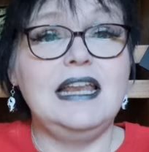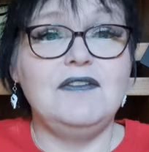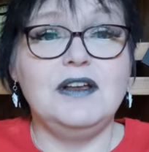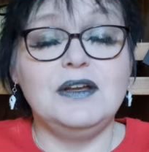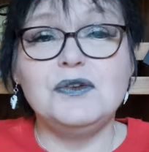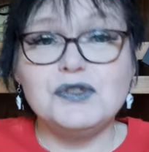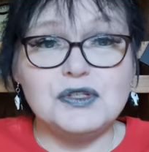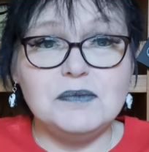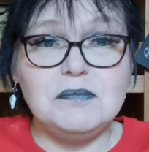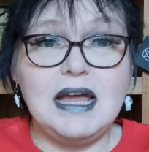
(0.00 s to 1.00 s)
can have it
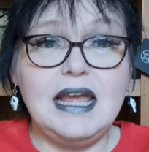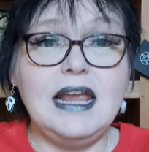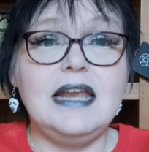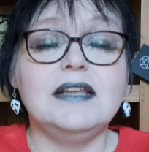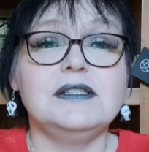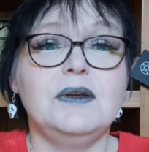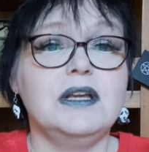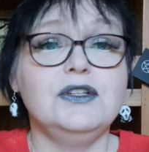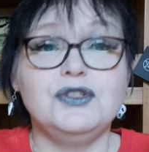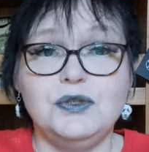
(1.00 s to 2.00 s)
custom-made, so you
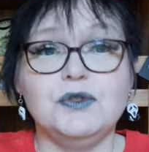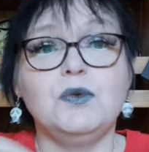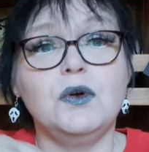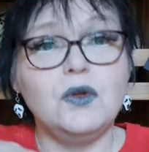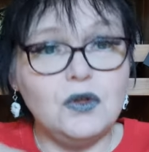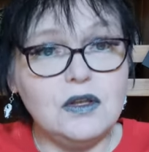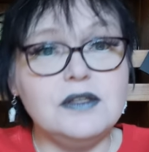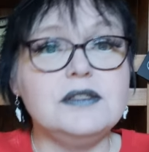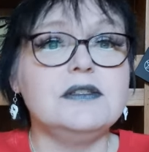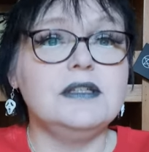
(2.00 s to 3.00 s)
can choose what
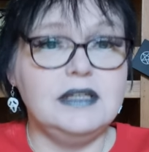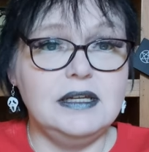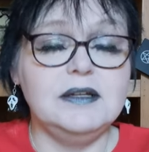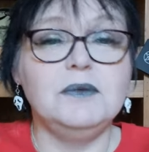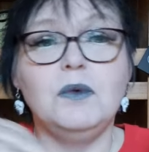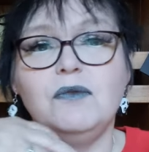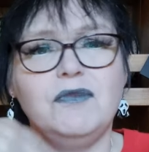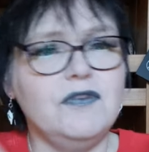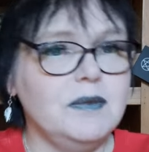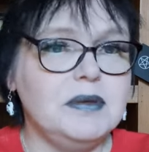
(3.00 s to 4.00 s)
colours you want,
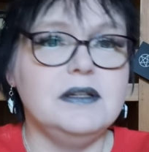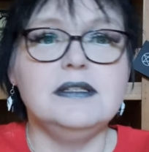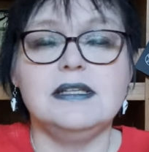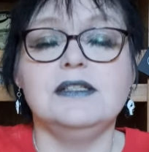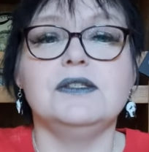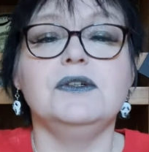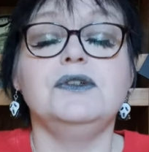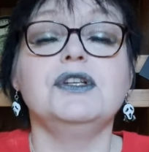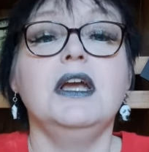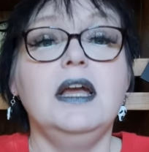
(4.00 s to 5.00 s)
ribbons and
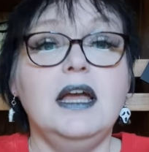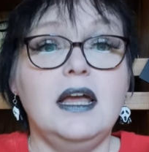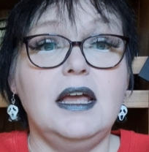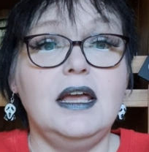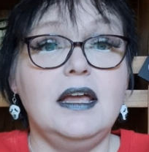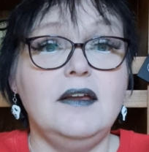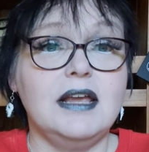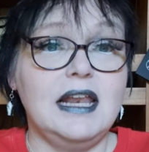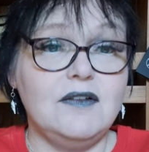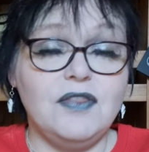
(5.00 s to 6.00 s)
such. You
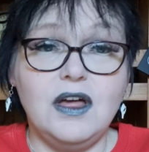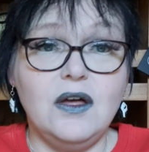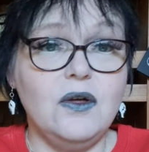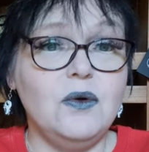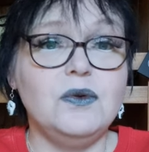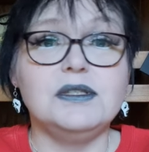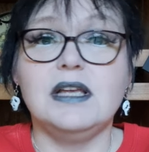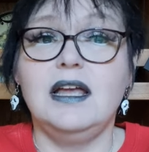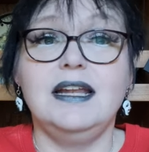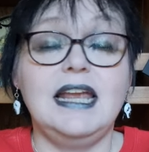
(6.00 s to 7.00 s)
can have those,
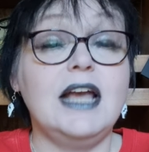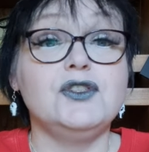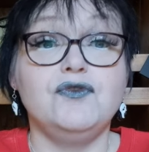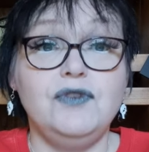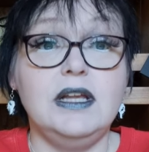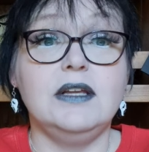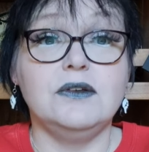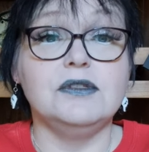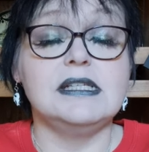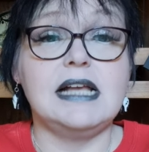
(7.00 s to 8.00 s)
and yeah, it's a really
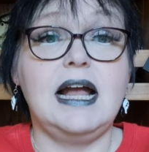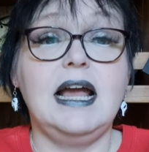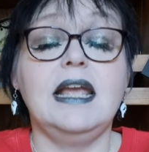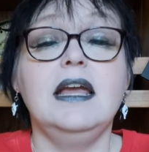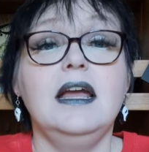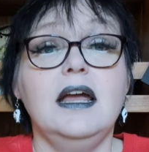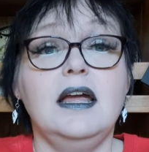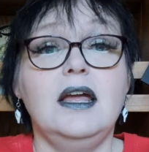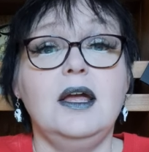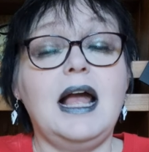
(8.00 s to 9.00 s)
good site.
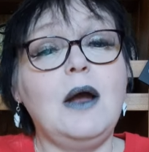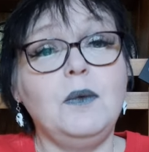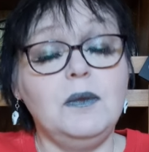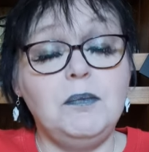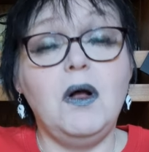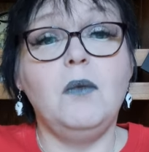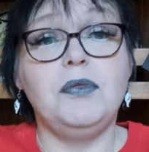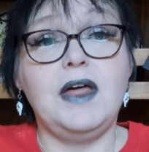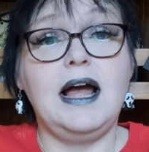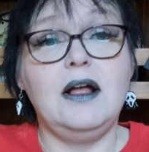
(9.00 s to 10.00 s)
I will pop
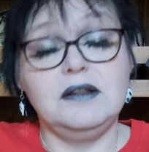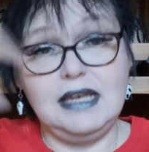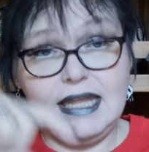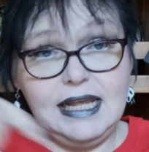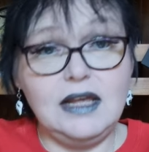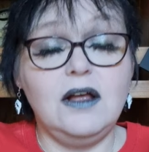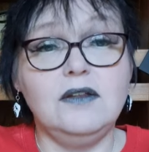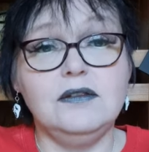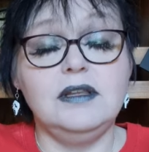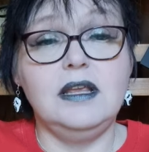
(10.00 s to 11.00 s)
that link
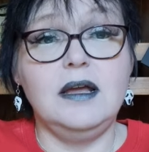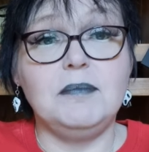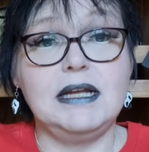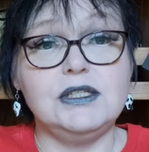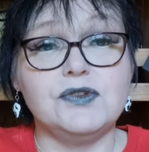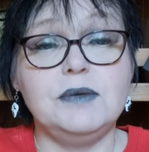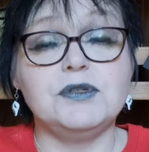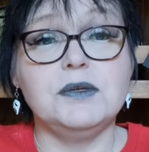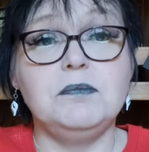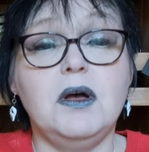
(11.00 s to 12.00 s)
on my
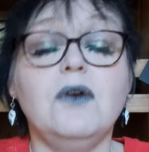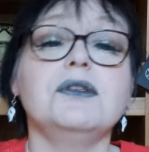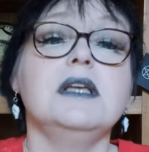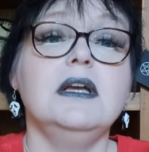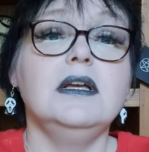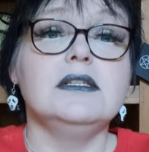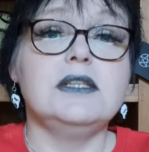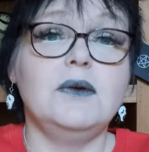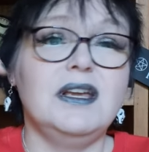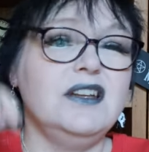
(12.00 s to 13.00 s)
description box,
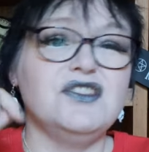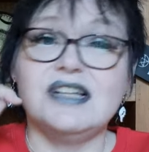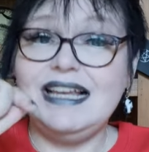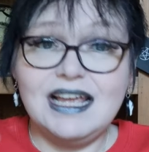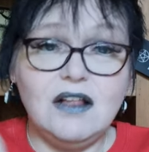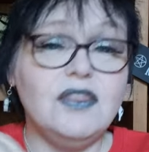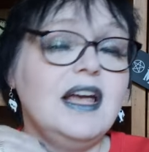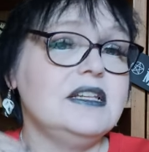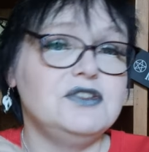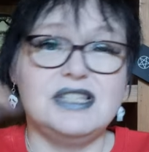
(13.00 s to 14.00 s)
so you can just click on
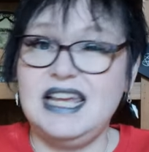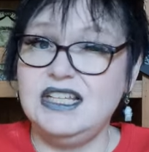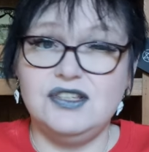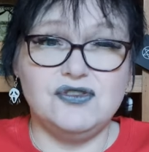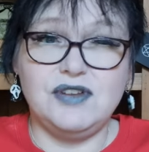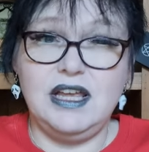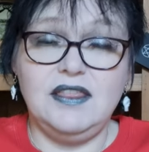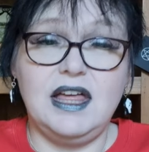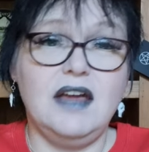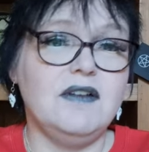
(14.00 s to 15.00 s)
that, just take you straight
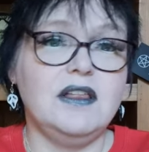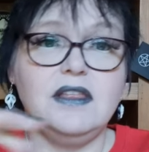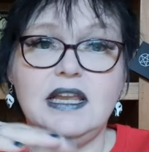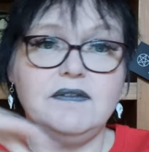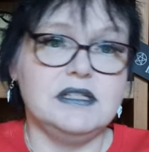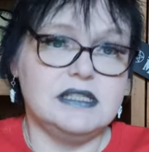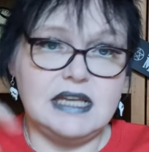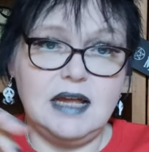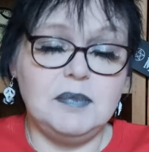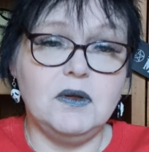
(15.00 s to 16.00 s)
there rather than having to
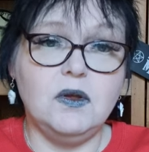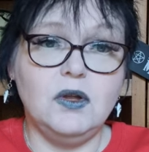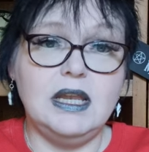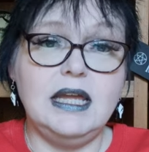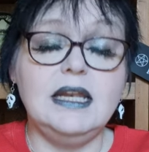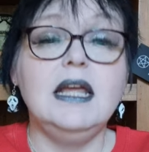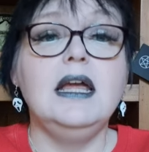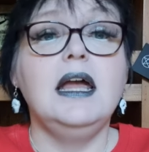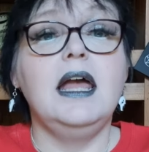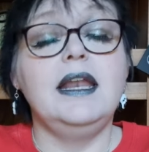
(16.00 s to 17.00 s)
type it all in.
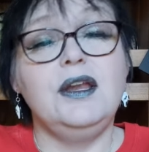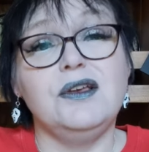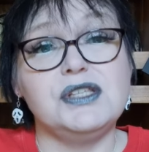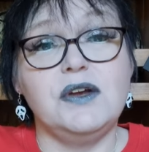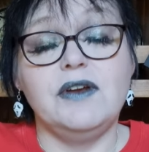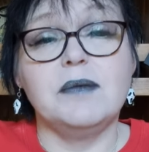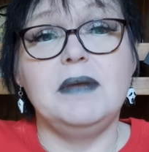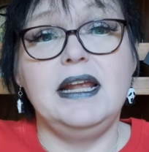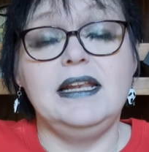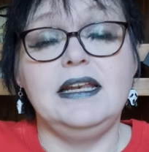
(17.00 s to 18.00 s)
And we also
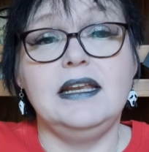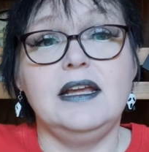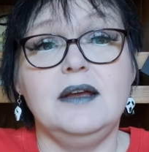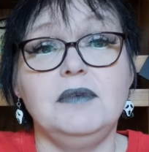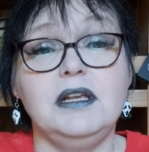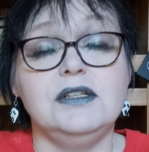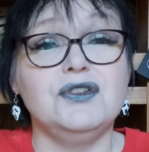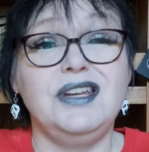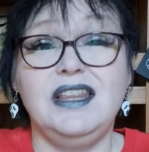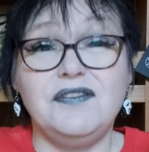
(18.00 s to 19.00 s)
recommend you
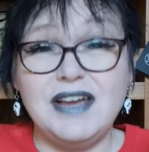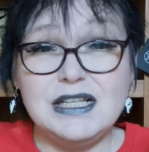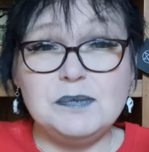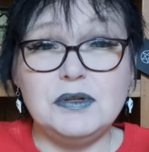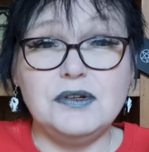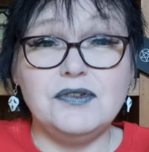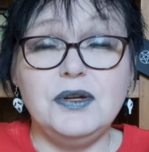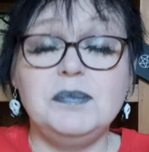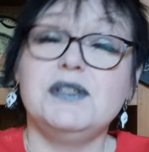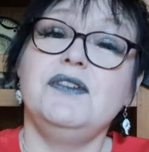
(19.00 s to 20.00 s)
joining the Facebook
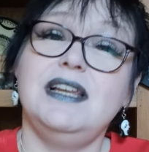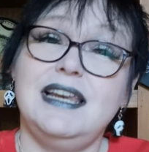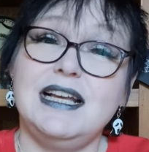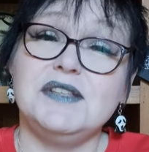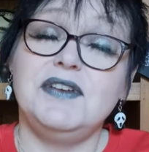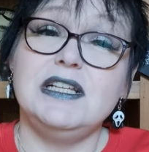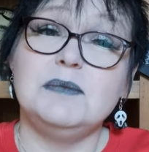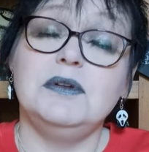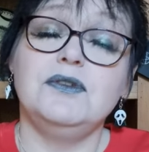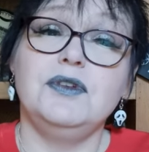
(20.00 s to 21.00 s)
group. It's a really nice
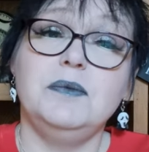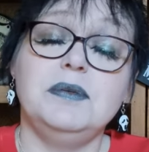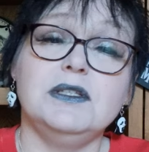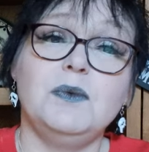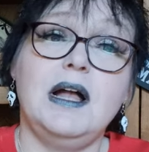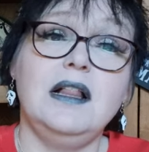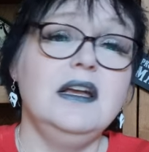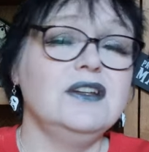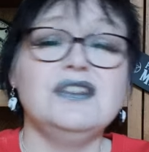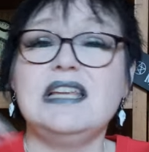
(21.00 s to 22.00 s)
Facebook group as well.
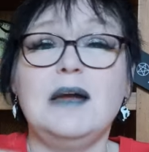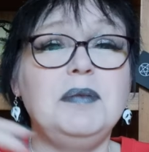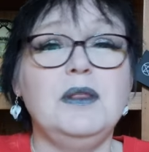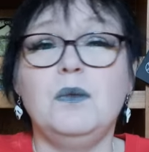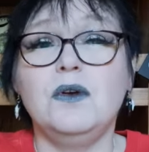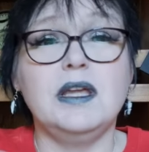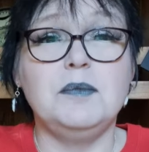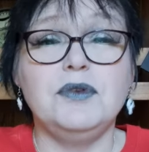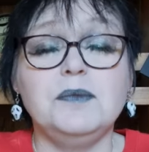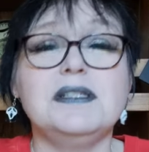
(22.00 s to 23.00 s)
Just type in the Wonky
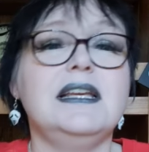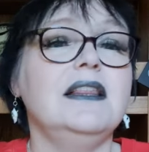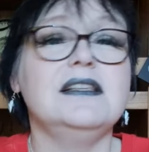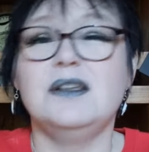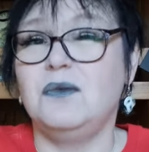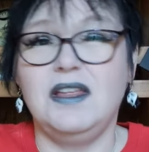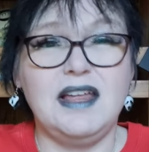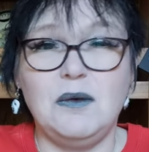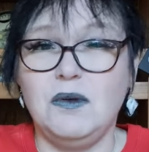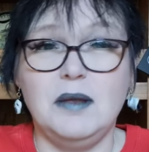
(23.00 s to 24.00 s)
Broomstick, there's only
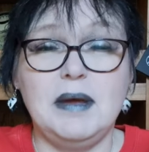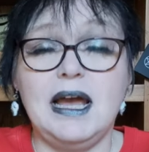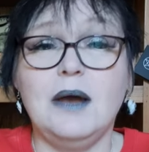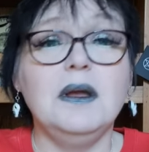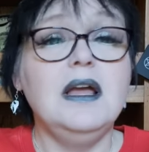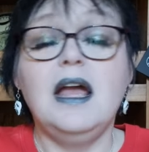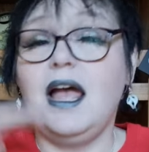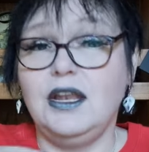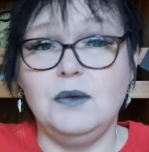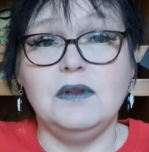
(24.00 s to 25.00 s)
that one about,
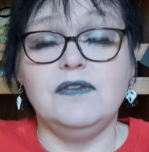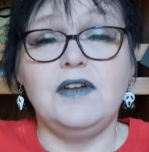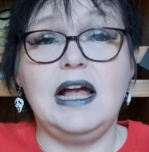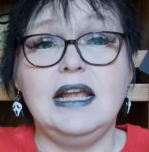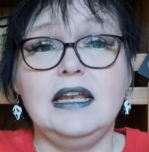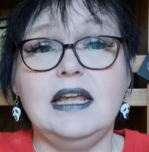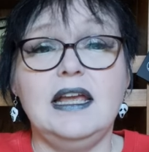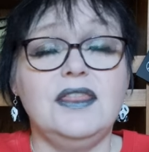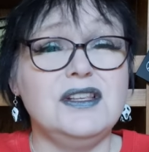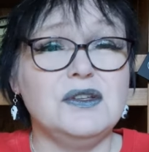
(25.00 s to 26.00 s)
and you will find it.
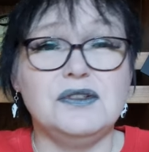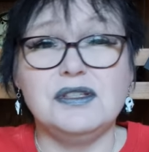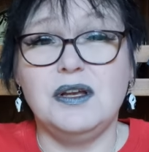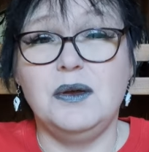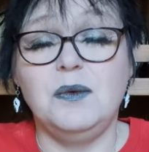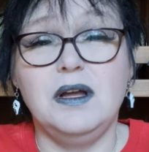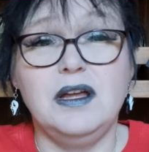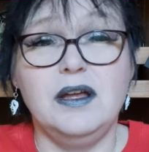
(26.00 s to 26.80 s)
There's also